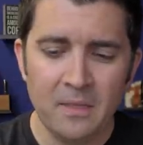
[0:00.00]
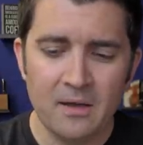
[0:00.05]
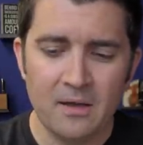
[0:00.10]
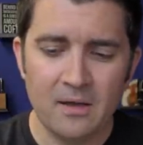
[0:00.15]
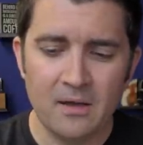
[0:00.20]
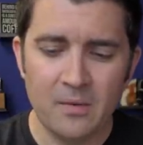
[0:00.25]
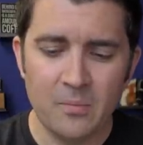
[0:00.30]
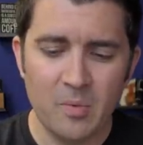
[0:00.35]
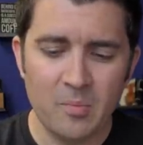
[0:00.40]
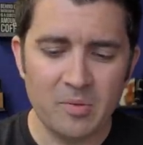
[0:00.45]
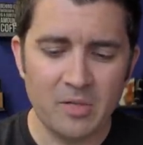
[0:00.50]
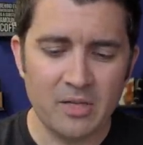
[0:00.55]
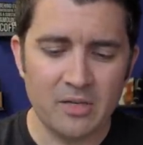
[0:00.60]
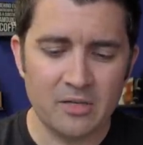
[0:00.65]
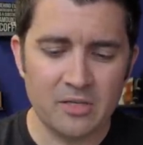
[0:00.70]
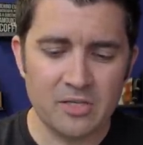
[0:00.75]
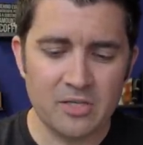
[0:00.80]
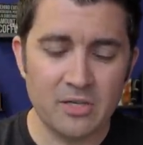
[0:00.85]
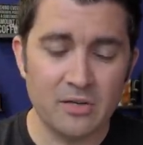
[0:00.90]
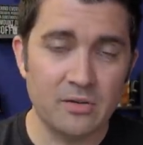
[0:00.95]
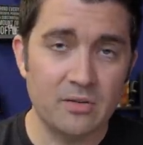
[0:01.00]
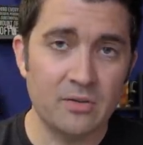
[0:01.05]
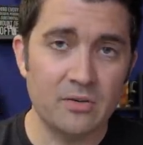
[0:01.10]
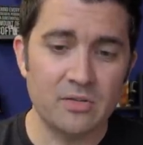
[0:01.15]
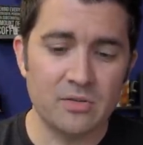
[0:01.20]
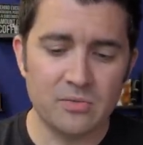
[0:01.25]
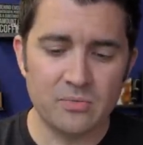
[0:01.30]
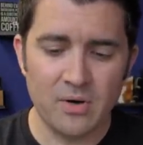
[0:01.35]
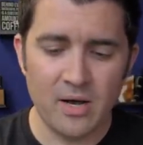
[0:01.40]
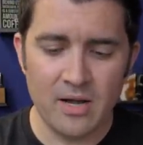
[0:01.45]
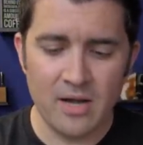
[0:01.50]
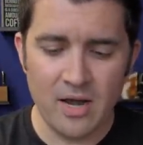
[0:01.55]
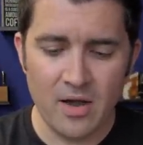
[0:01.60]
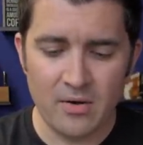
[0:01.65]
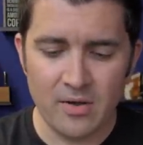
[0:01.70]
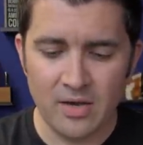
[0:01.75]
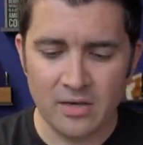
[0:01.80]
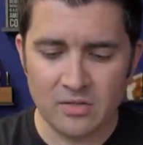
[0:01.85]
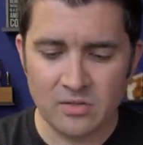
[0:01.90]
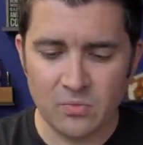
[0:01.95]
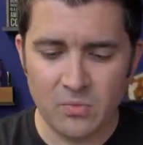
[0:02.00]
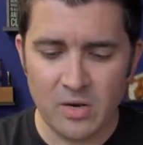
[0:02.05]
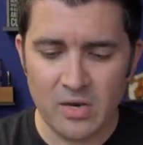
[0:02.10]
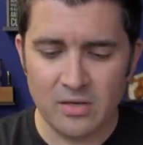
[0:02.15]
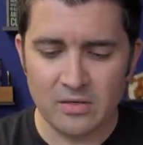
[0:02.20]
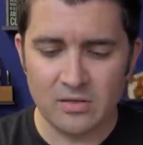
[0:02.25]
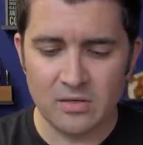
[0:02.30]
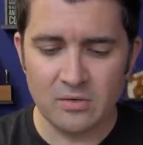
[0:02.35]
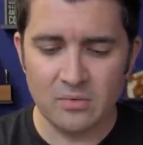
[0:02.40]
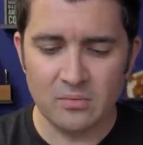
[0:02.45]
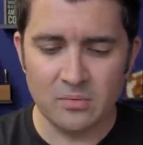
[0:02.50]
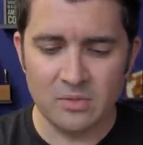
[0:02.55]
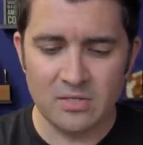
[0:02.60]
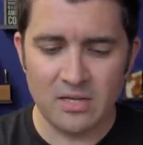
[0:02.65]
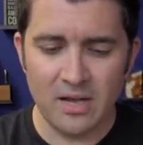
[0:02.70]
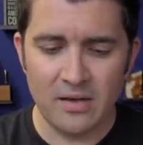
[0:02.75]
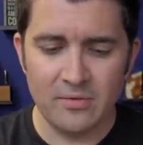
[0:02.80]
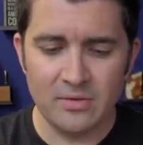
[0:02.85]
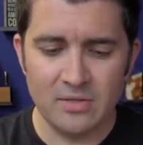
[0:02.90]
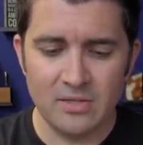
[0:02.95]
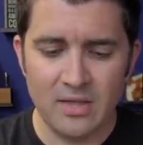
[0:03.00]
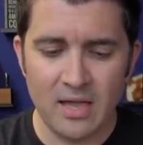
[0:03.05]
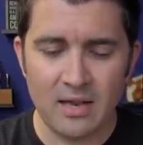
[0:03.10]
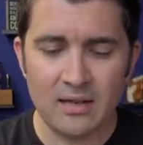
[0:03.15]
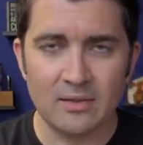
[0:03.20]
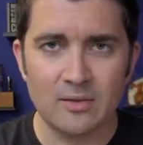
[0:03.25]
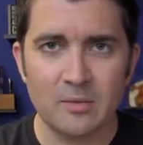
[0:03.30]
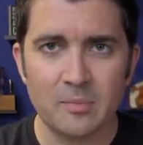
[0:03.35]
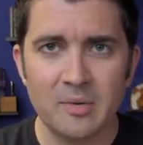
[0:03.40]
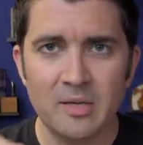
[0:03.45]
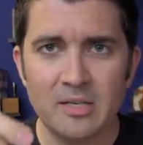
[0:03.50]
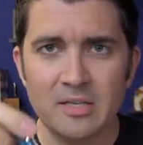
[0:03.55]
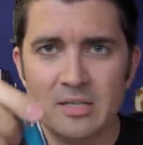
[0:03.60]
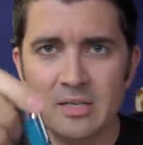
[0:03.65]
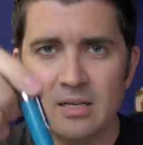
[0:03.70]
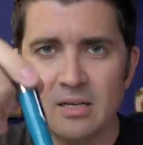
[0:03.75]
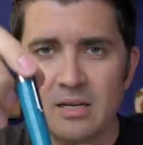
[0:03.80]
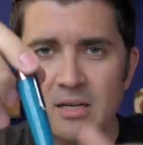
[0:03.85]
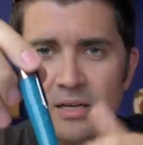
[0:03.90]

Uh, and we plan on sharing those in right now next week. So we'll dive into that a little bit.